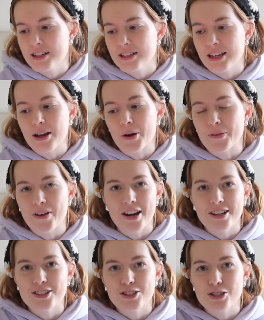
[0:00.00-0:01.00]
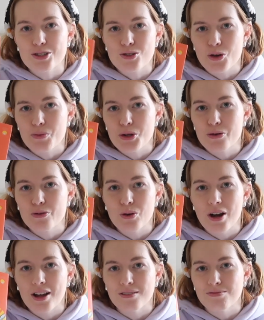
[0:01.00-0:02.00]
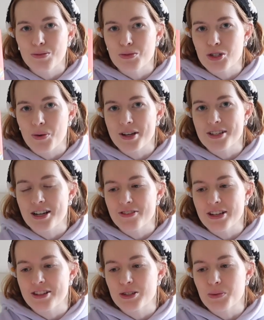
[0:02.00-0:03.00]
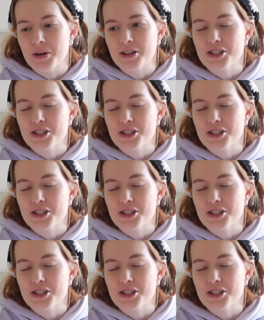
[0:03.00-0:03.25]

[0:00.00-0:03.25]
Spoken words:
yeah, her writing is just so beautiful, and I'm so excited to read this one.